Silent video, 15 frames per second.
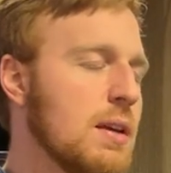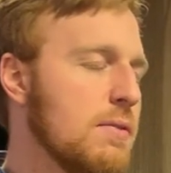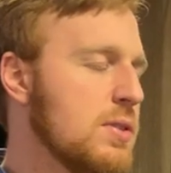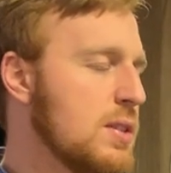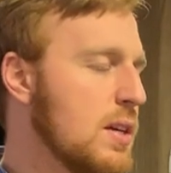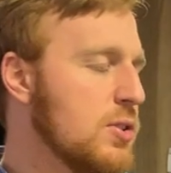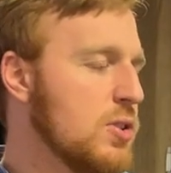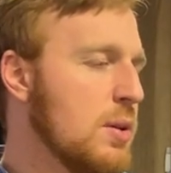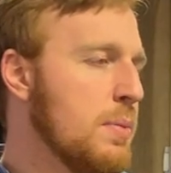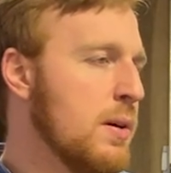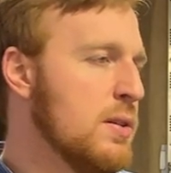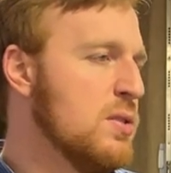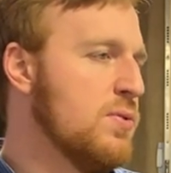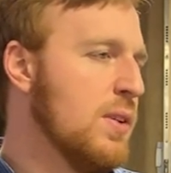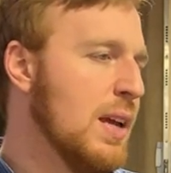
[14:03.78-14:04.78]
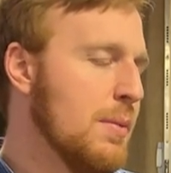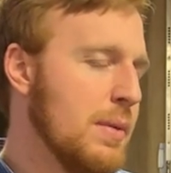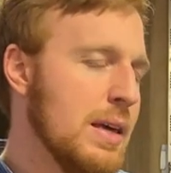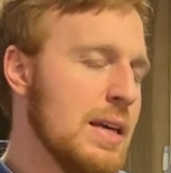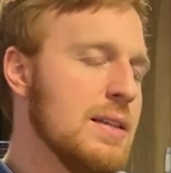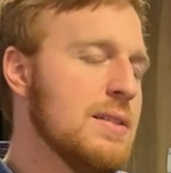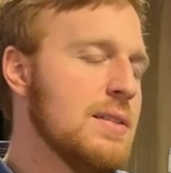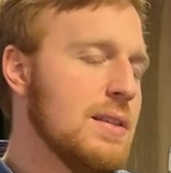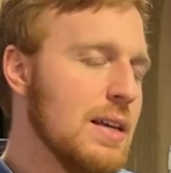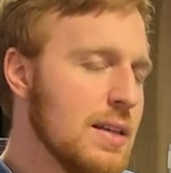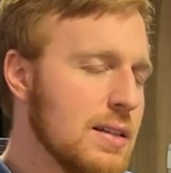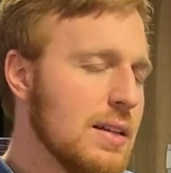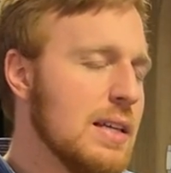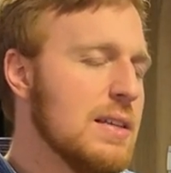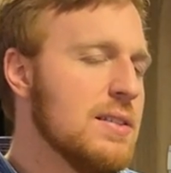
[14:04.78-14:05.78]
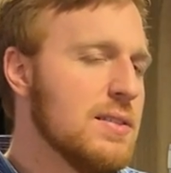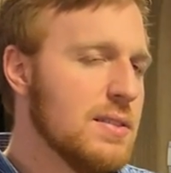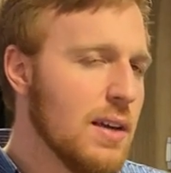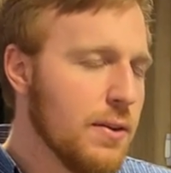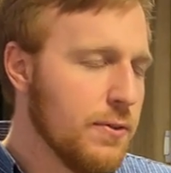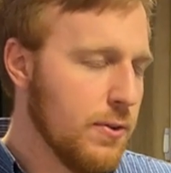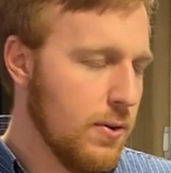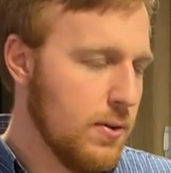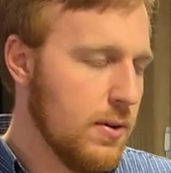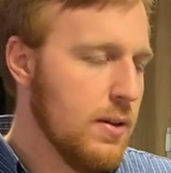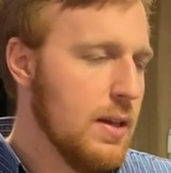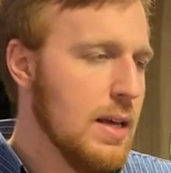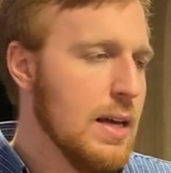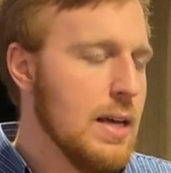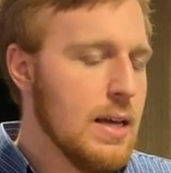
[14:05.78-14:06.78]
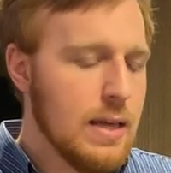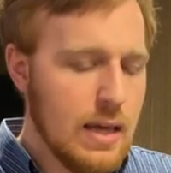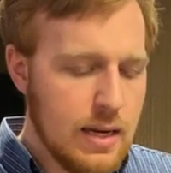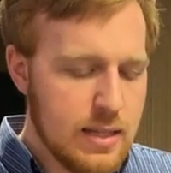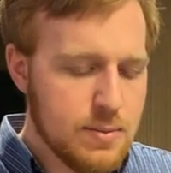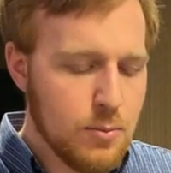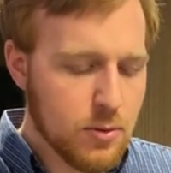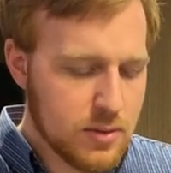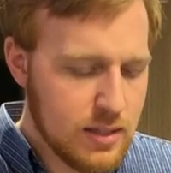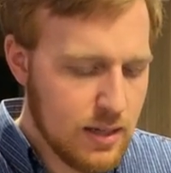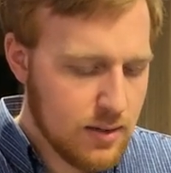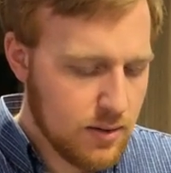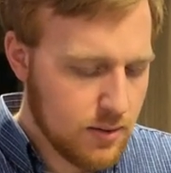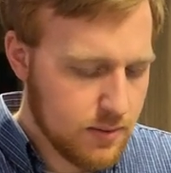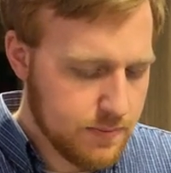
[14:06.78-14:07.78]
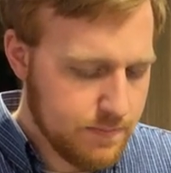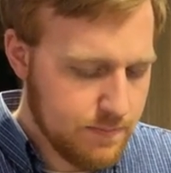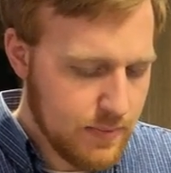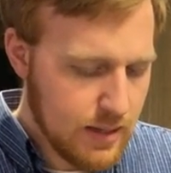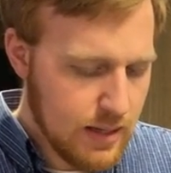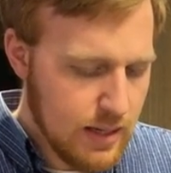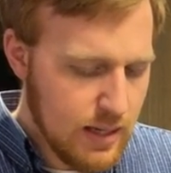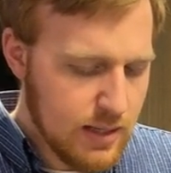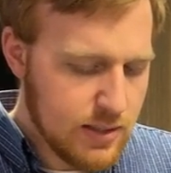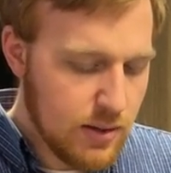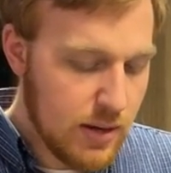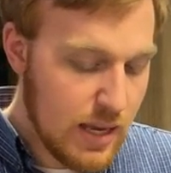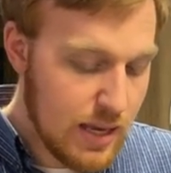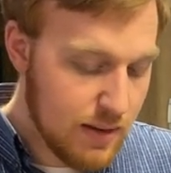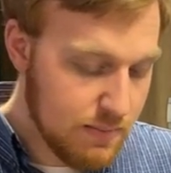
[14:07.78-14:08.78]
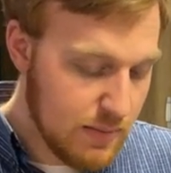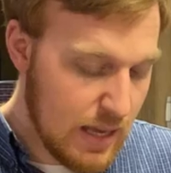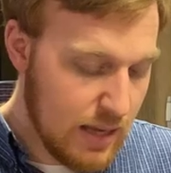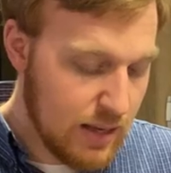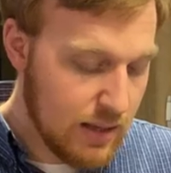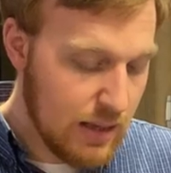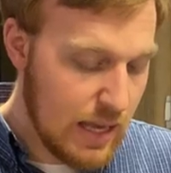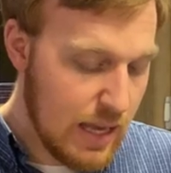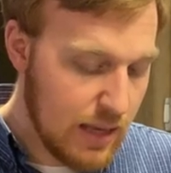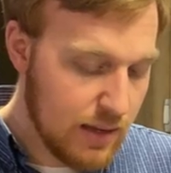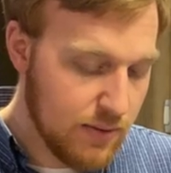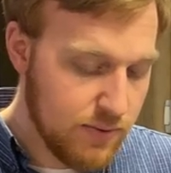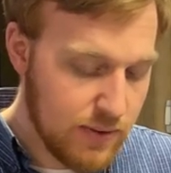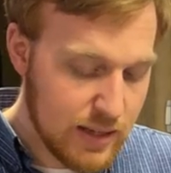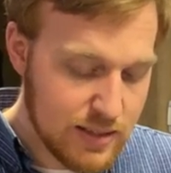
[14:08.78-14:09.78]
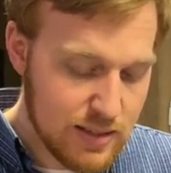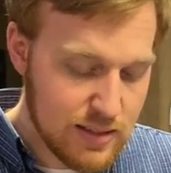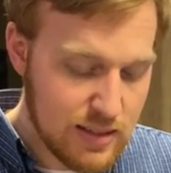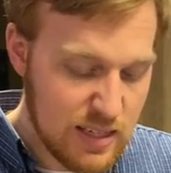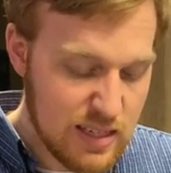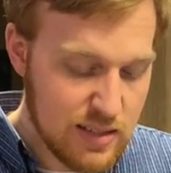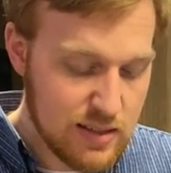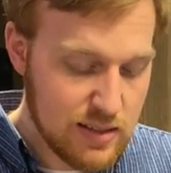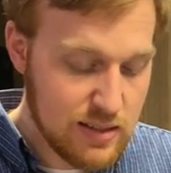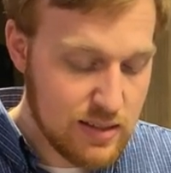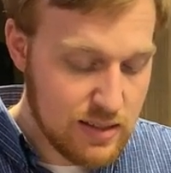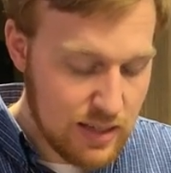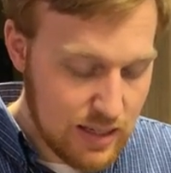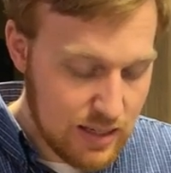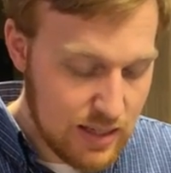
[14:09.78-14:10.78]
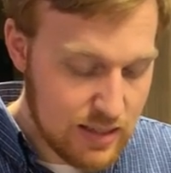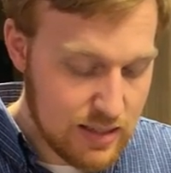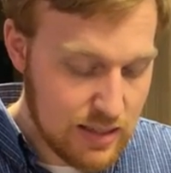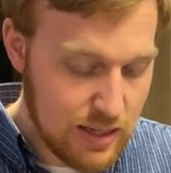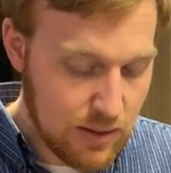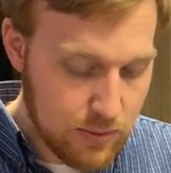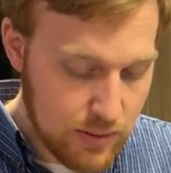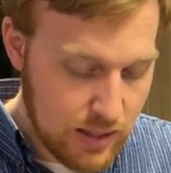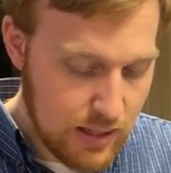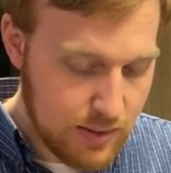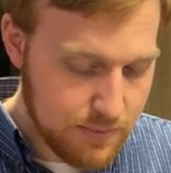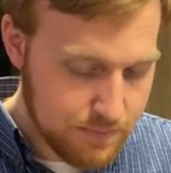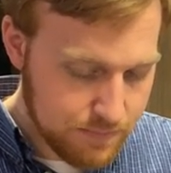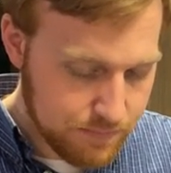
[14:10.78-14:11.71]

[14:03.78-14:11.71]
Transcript: devastation upon his family. He's sinned and he's suffered and he's more tender. So he confesses his sin, his iniquity